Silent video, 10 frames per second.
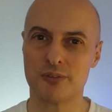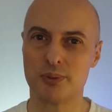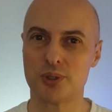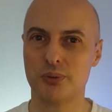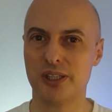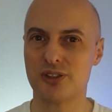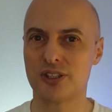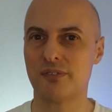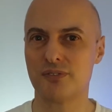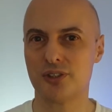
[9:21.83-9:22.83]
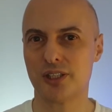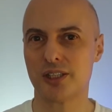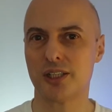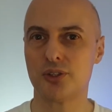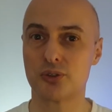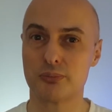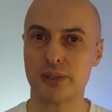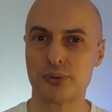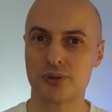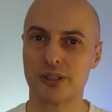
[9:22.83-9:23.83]
of between 70 and 100
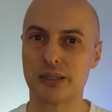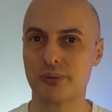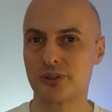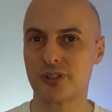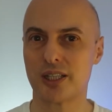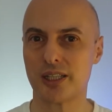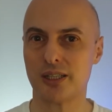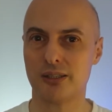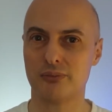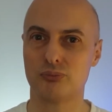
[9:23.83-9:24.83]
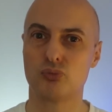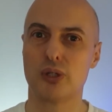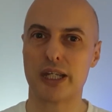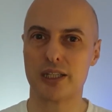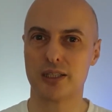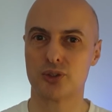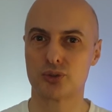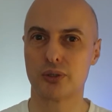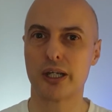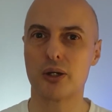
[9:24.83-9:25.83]
miles an hour, say regular
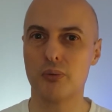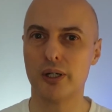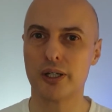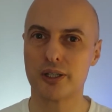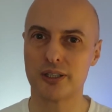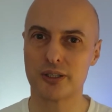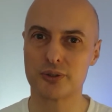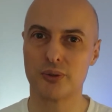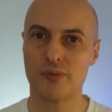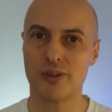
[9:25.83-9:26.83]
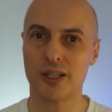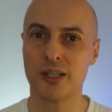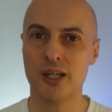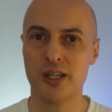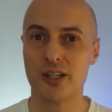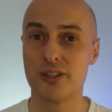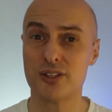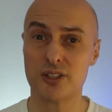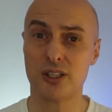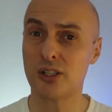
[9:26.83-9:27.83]
track work and that sort of thing,
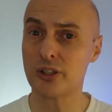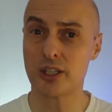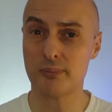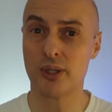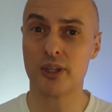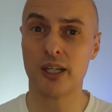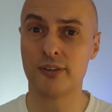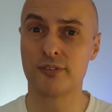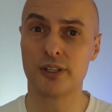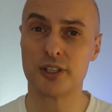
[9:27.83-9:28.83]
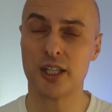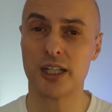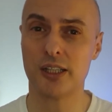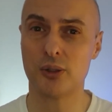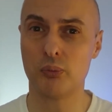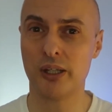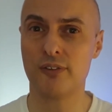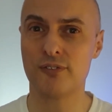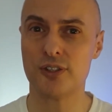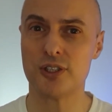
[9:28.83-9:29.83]
there's an argument there for actually getting a wing
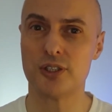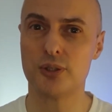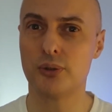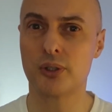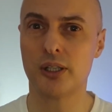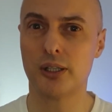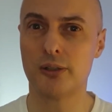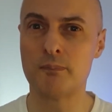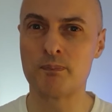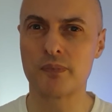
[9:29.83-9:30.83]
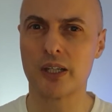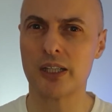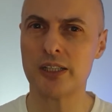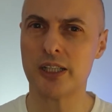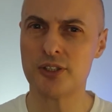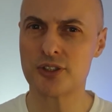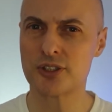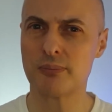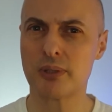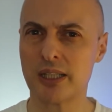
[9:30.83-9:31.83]
fitted to your car. And in
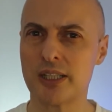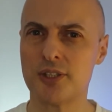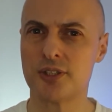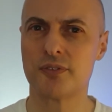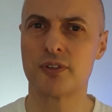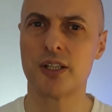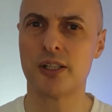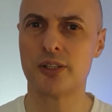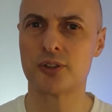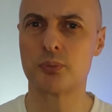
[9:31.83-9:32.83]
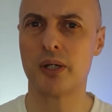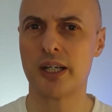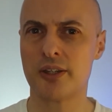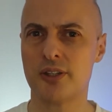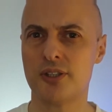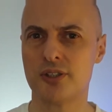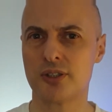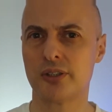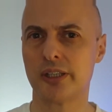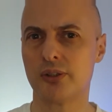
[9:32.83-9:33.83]
some cases of cars where the
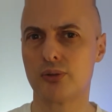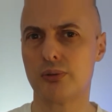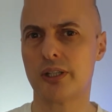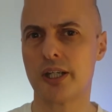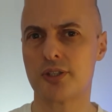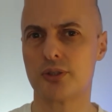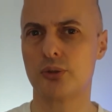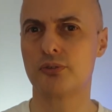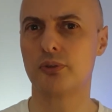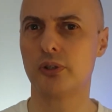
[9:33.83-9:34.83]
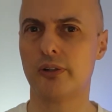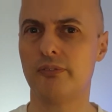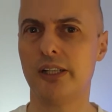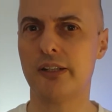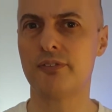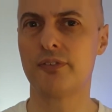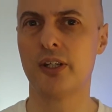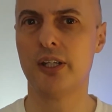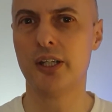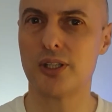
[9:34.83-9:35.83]
design creates an awful lot of lift.
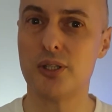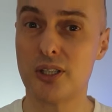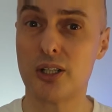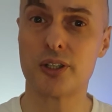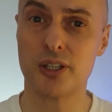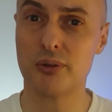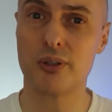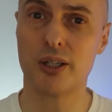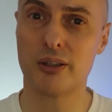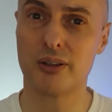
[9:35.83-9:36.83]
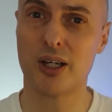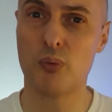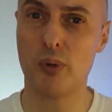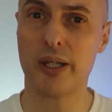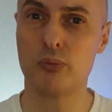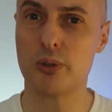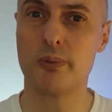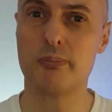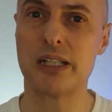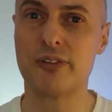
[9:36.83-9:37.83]
You'd argue that a wing would be
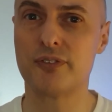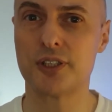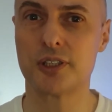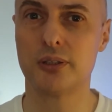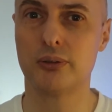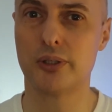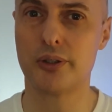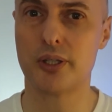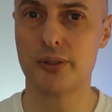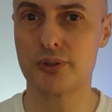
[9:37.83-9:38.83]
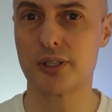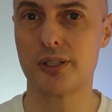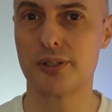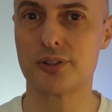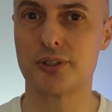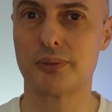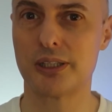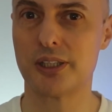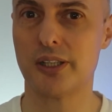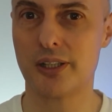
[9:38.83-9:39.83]
beneficial on those cars to
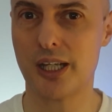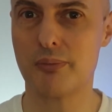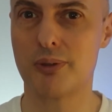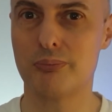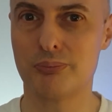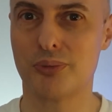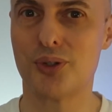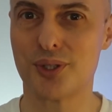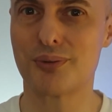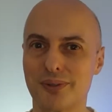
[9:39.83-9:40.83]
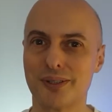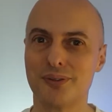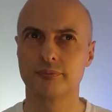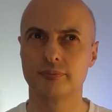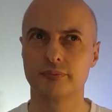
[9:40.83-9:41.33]
actually keep them on the road.